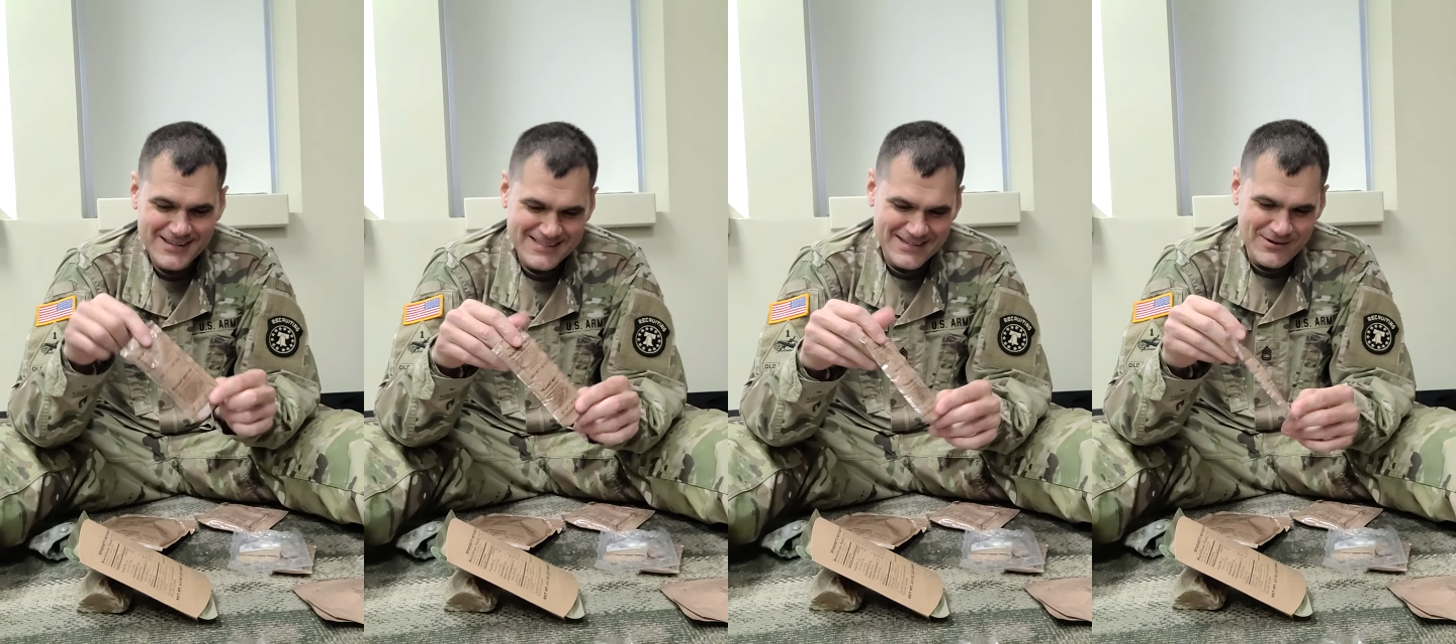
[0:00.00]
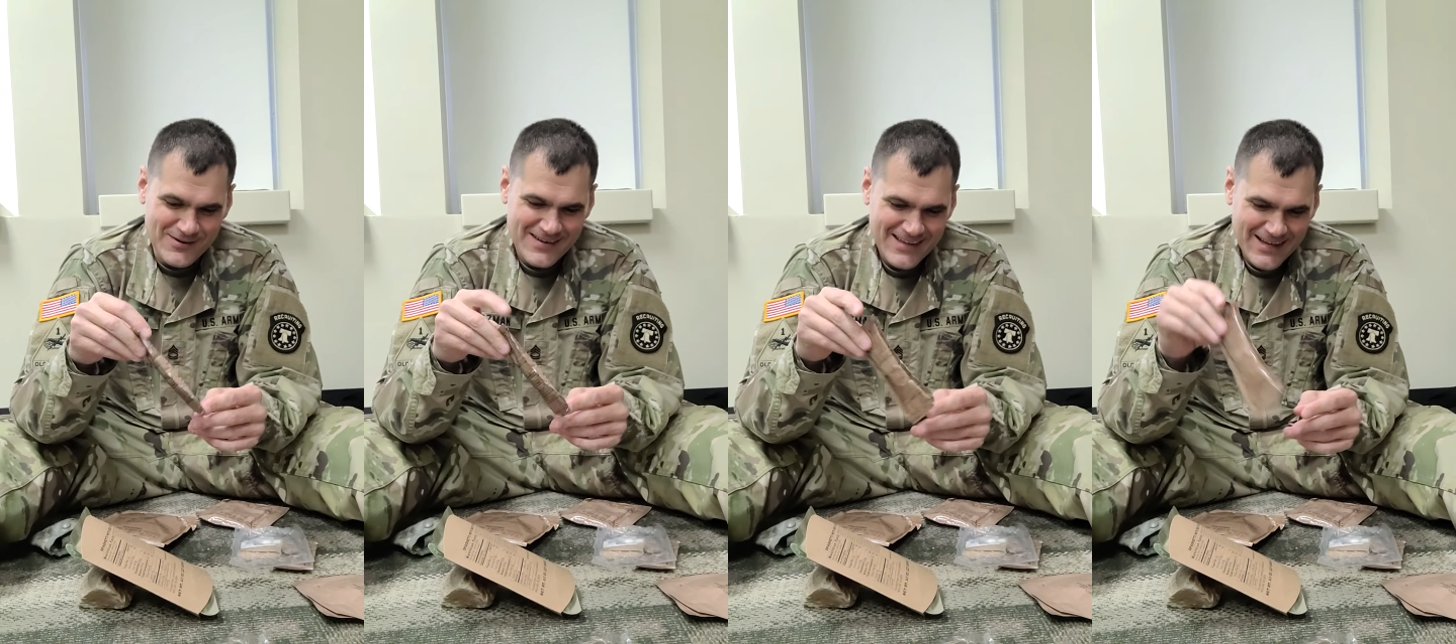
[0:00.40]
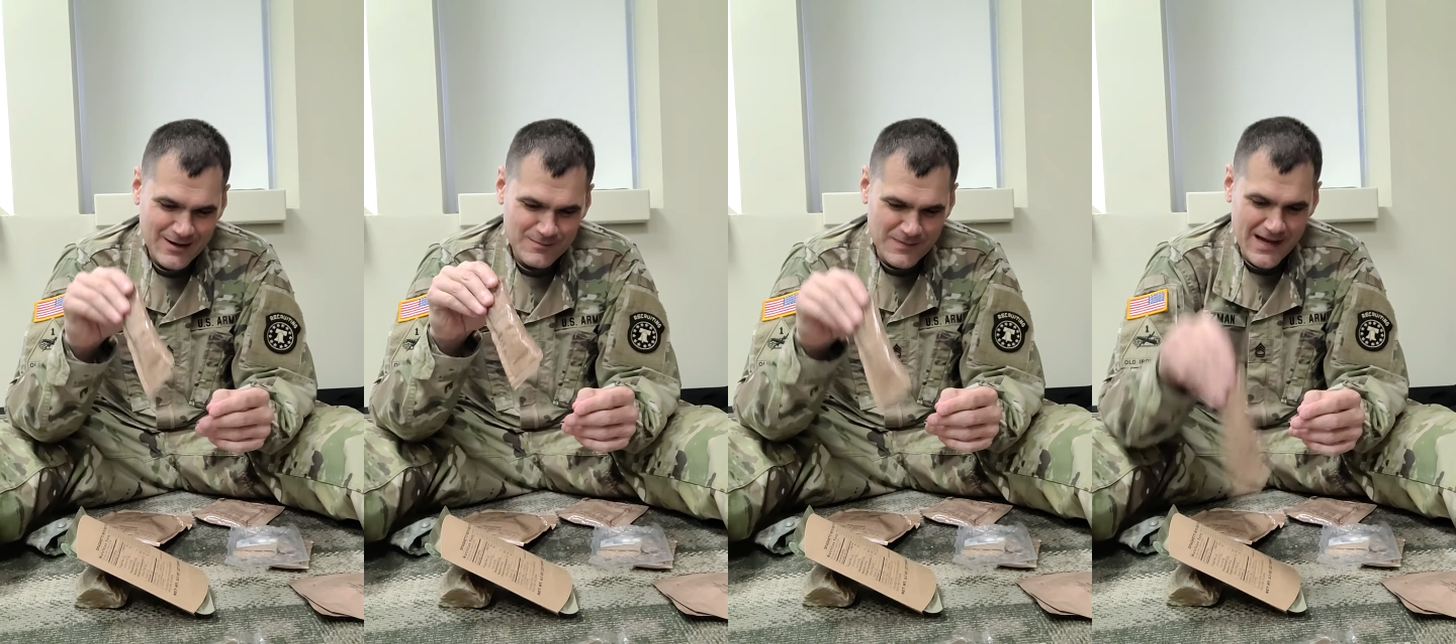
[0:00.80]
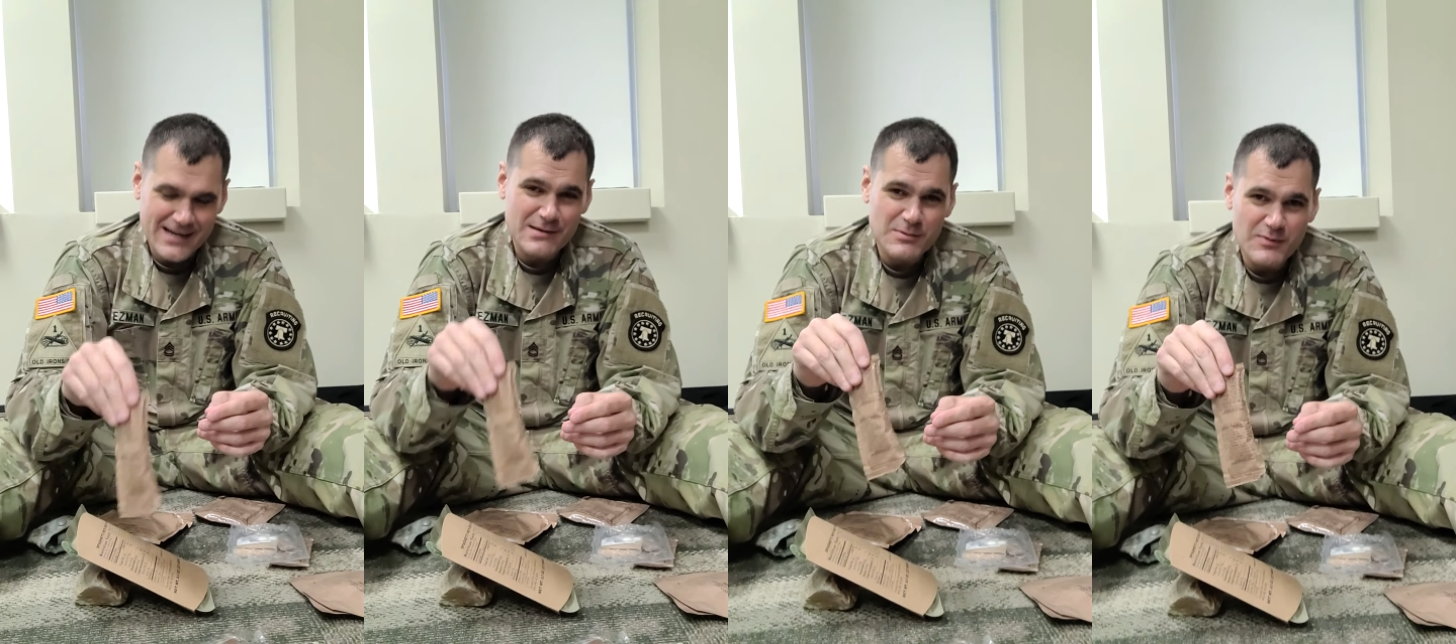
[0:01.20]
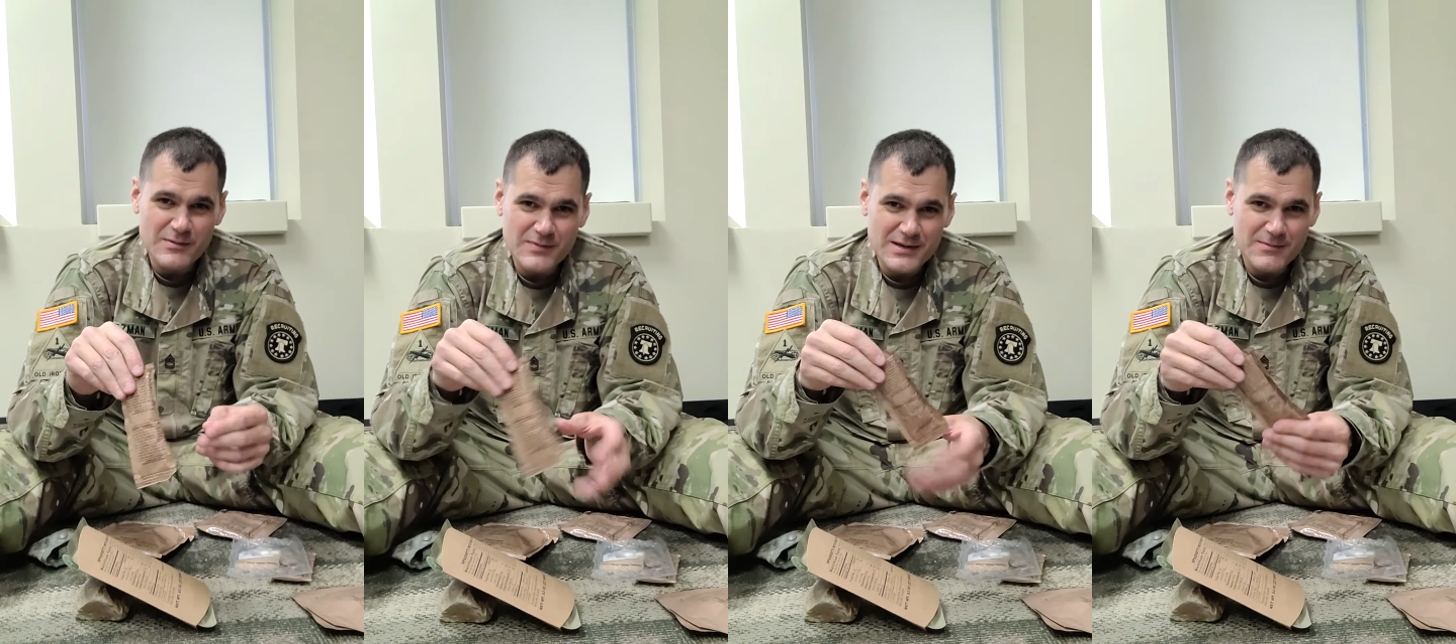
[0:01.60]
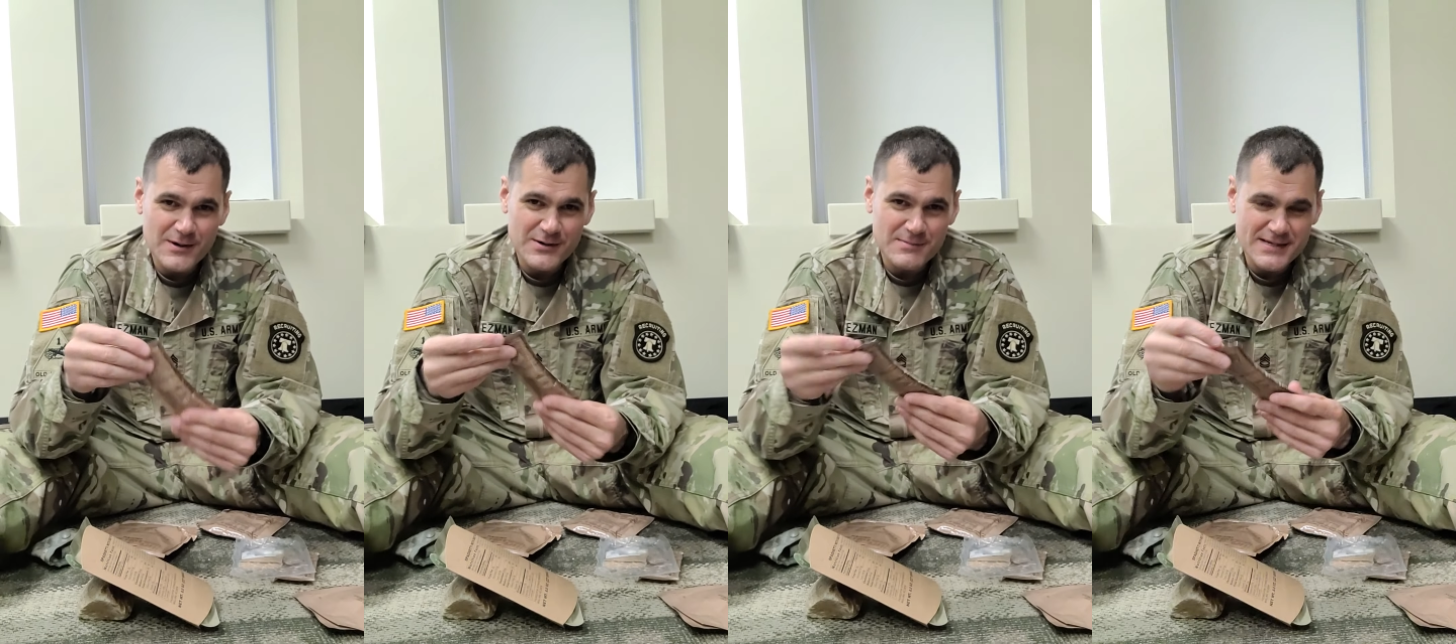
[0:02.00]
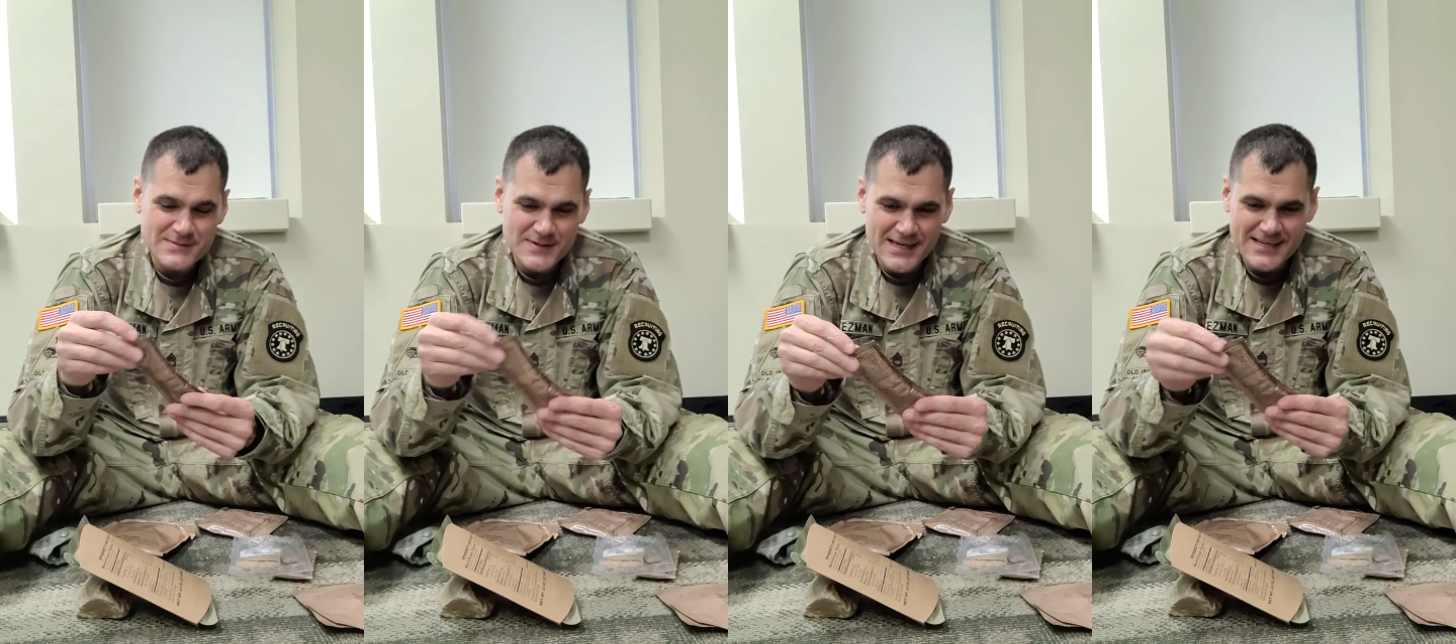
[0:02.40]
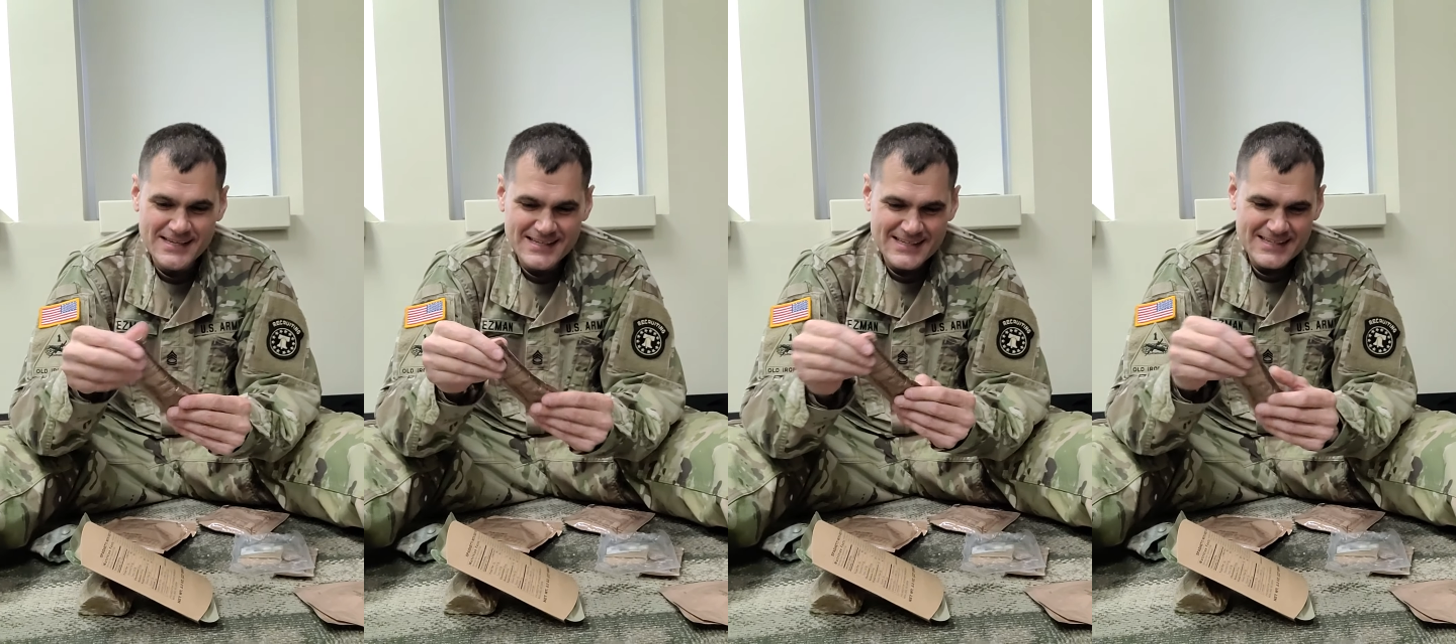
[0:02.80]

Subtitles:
so I'm not going to be putting peanut butter in my spaghetti.